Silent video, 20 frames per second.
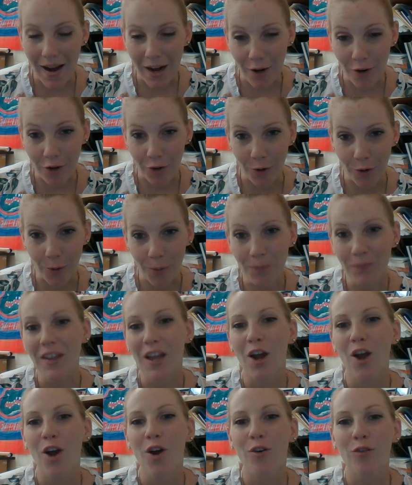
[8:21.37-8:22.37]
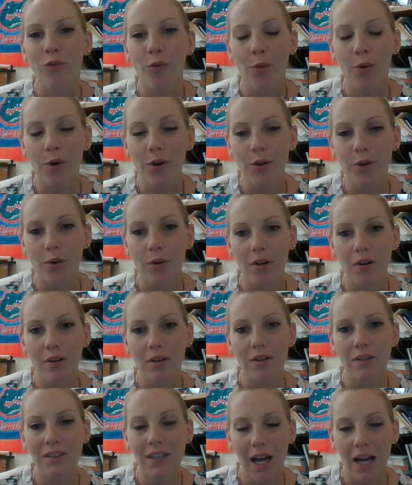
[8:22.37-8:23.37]
you for
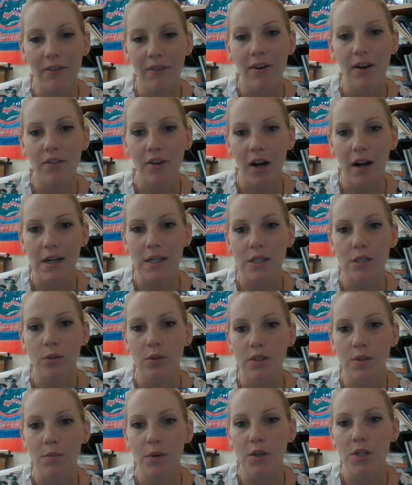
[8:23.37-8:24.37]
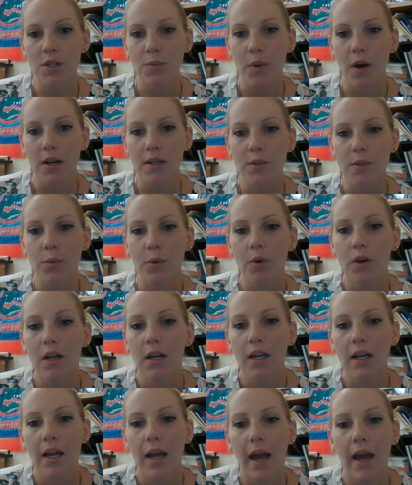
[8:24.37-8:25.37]
your life after high school as much as possible
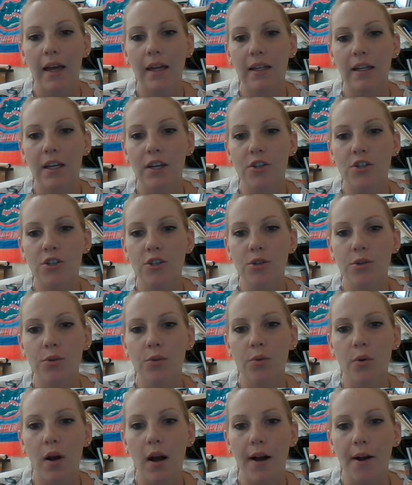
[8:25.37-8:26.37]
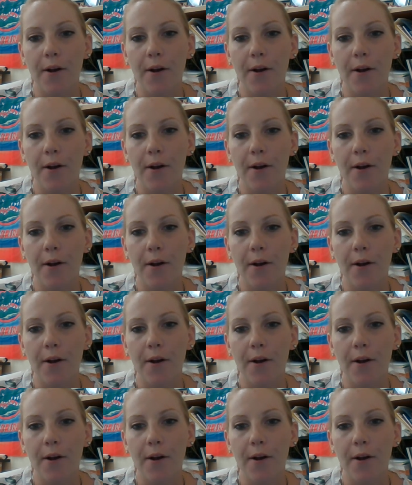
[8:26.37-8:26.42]
and get you